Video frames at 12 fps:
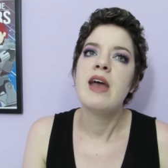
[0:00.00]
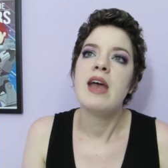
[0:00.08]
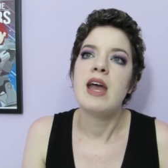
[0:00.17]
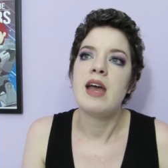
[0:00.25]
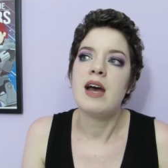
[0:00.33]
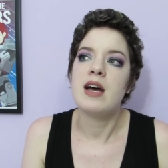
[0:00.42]

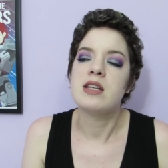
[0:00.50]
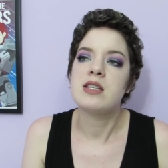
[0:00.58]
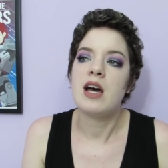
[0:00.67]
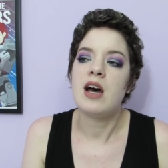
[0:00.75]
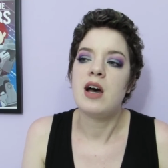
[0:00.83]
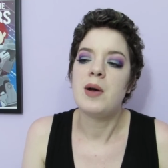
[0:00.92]
And
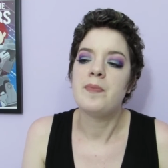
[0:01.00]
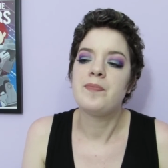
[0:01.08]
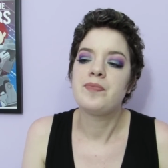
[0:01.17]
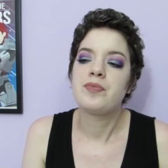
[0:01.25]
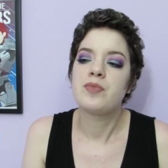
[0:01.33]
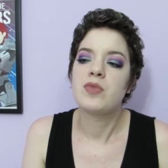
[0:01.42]
I
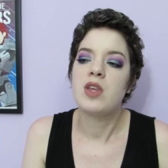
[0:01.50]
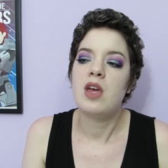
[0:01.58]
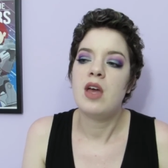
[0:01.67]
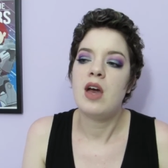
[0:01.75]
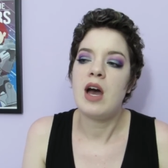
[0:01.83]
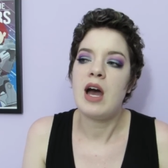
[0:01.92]

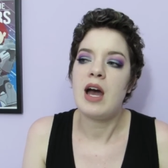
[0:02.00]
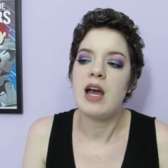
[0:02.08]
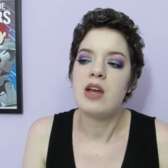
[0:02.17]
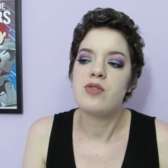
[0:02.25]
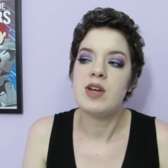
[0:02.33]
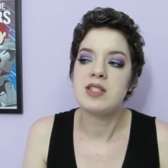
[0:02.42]

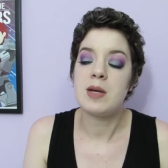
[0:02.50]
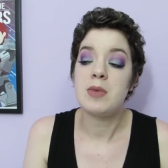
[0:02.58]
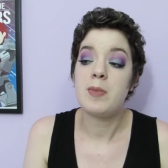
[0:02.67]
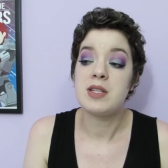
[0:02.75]
FaceTimed them.